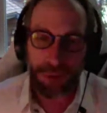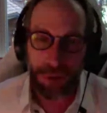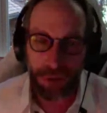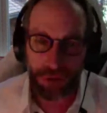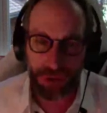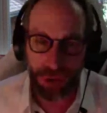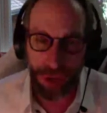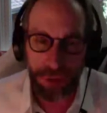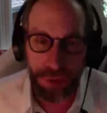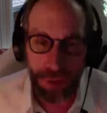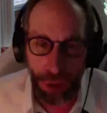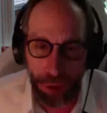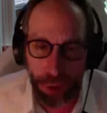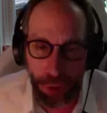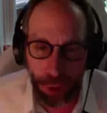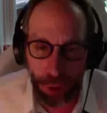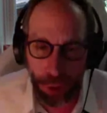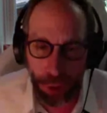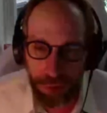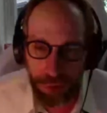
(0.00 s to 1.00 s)
suggest our
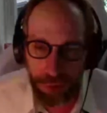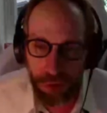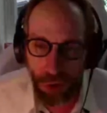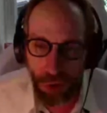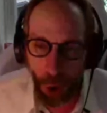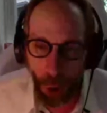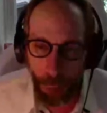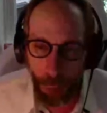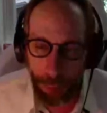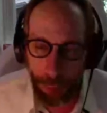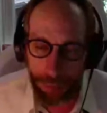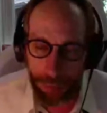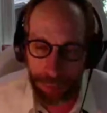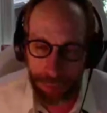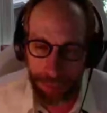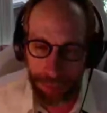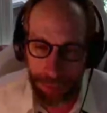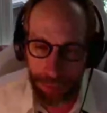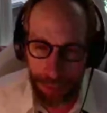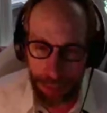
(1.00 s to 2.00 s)
universe is open,
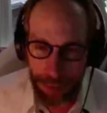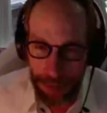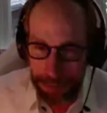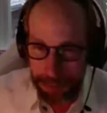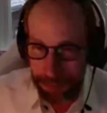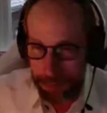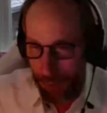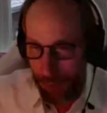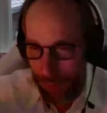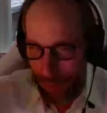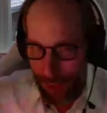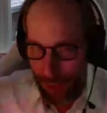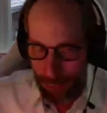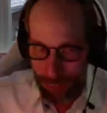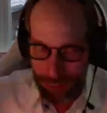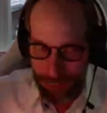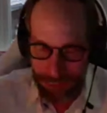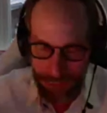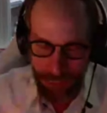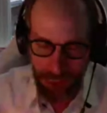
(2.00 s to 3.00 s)
and that
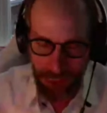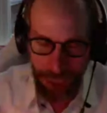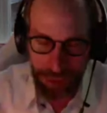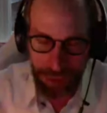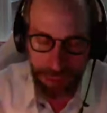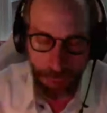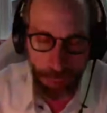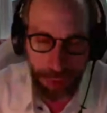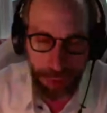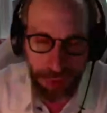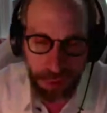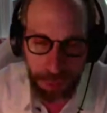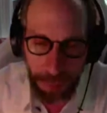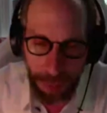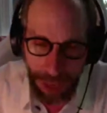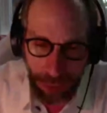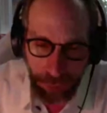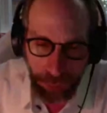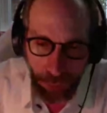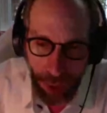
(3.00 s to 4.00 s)
would suggest it will
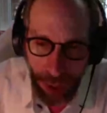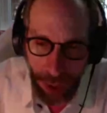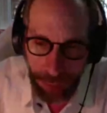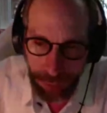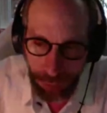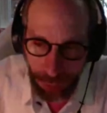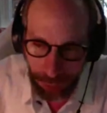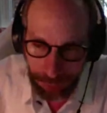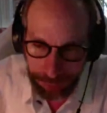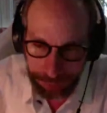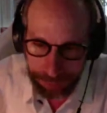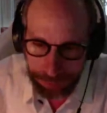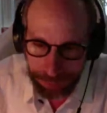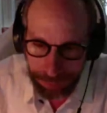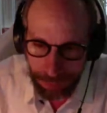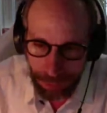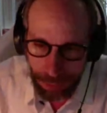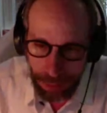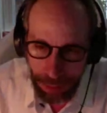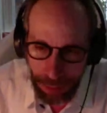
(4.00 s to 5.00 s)
expand forever.
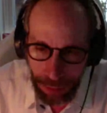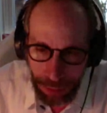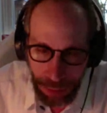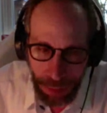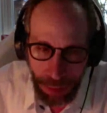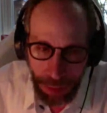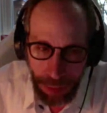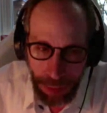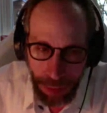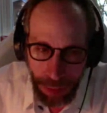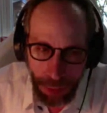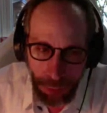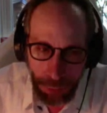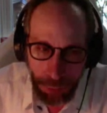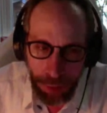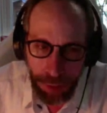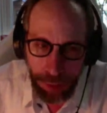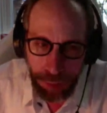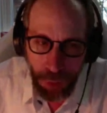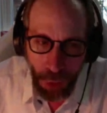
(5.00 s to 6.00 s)

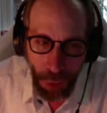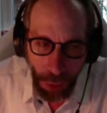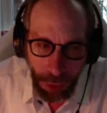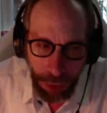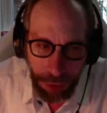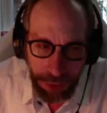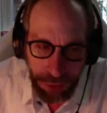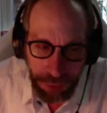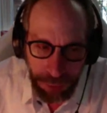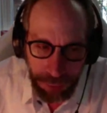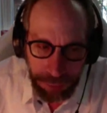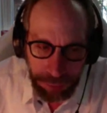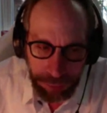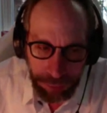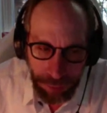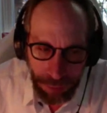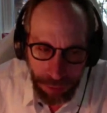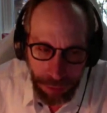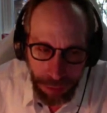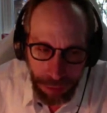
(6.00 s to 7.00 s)
But of course,
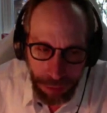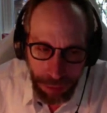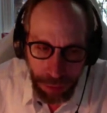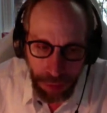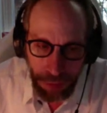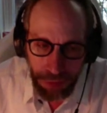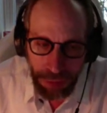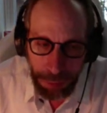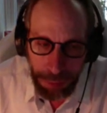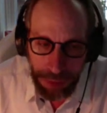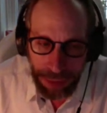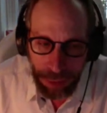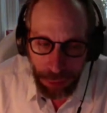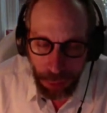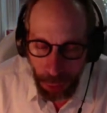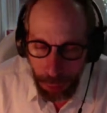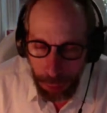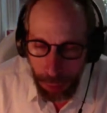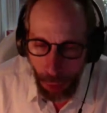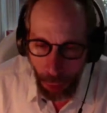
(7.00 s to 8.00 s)
there's a big
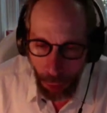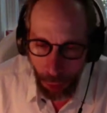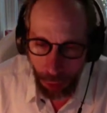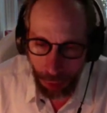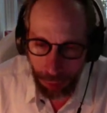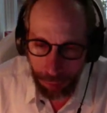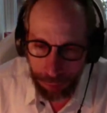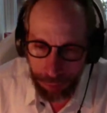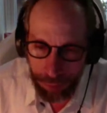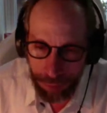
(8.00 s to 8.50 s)
loophole.